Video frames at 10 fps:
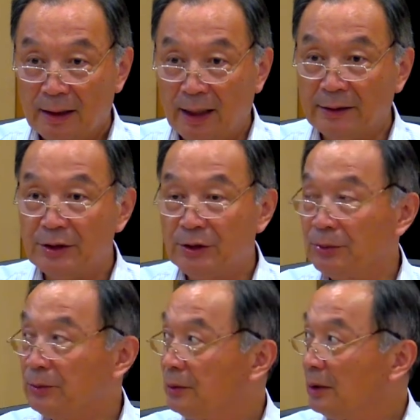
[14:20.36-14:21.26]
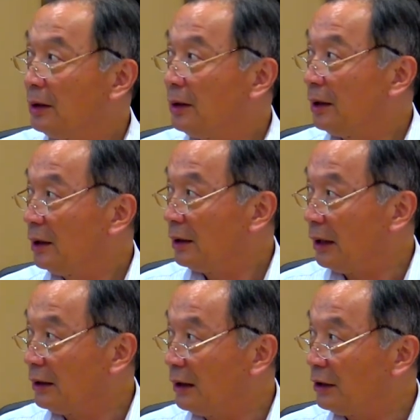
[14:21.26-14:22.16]
Until
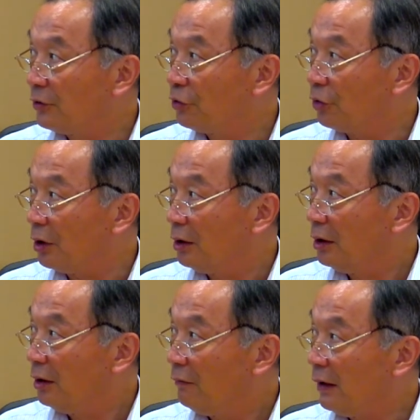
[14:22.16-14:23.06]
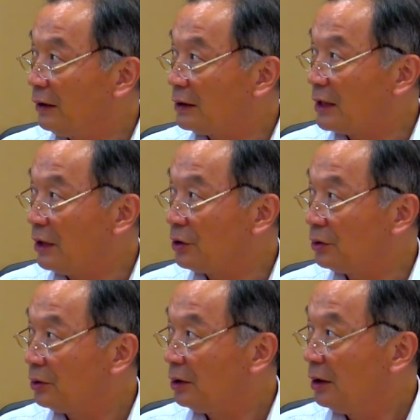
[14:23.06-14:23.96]
1994, when the
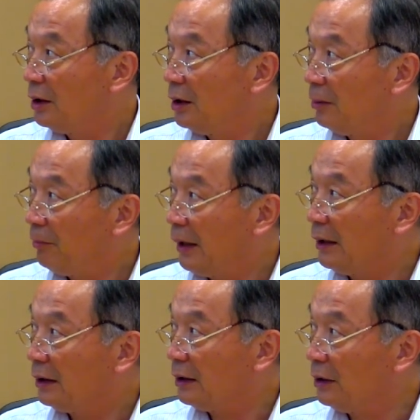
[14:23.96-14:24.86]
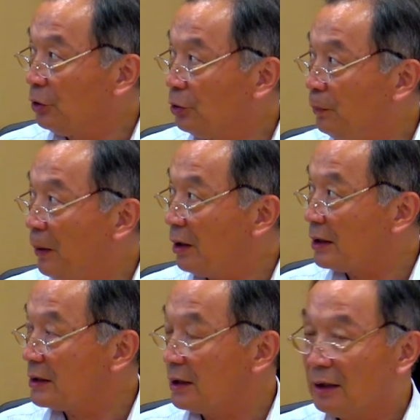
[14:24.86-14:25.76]
central make the new
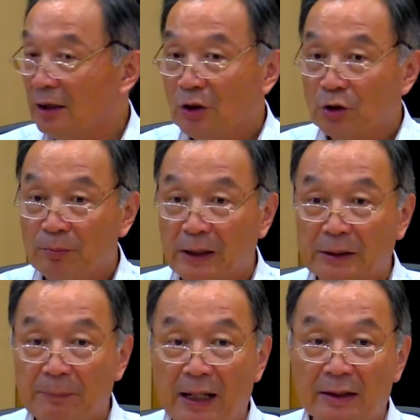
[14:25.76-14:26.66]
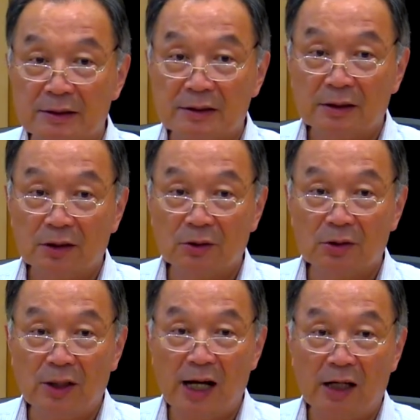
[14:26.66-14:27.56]
policy to make the balance,
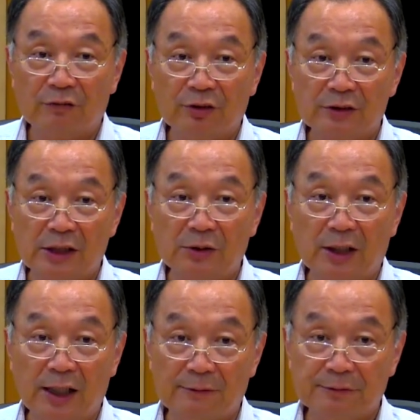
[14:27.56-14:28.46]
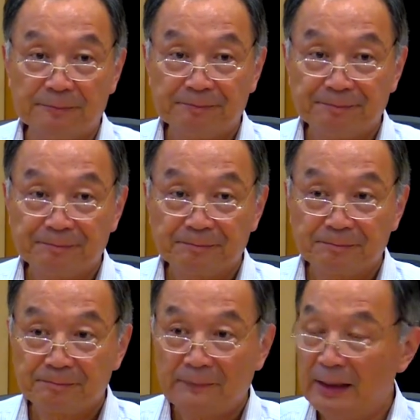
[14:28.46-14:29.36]
local half, central half.
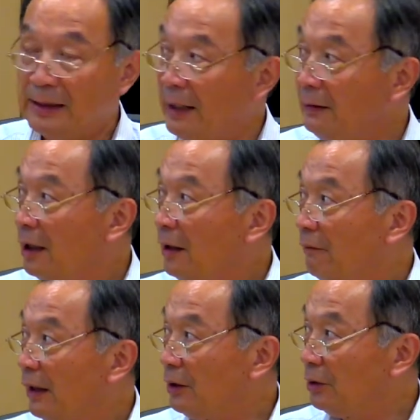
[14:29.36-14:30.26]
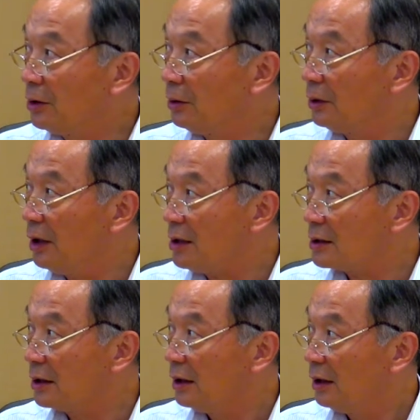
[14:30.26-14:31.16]
And then when local
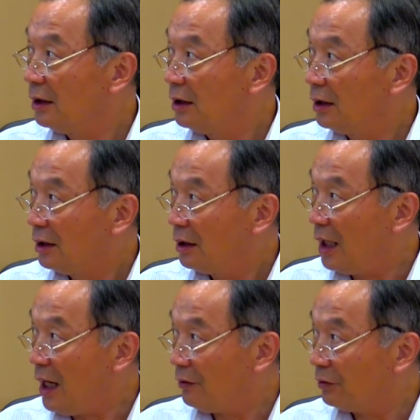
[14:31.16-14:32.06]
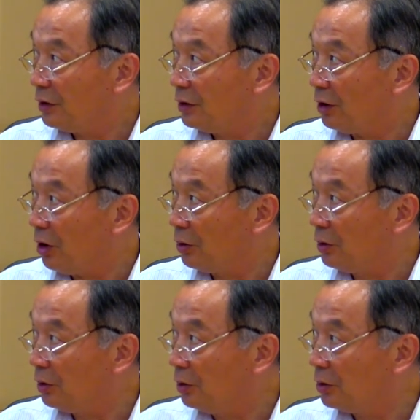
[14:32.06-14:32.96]
lost half, and the
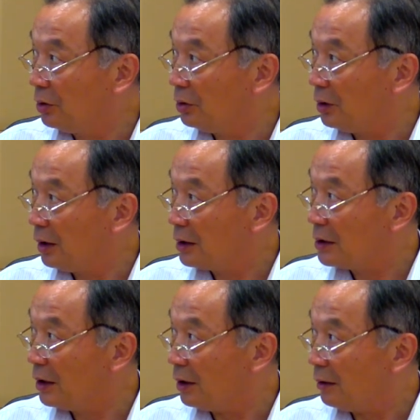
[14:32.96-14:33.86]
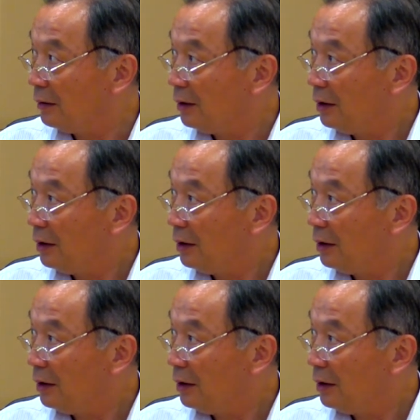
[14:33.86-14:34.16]
original local is here,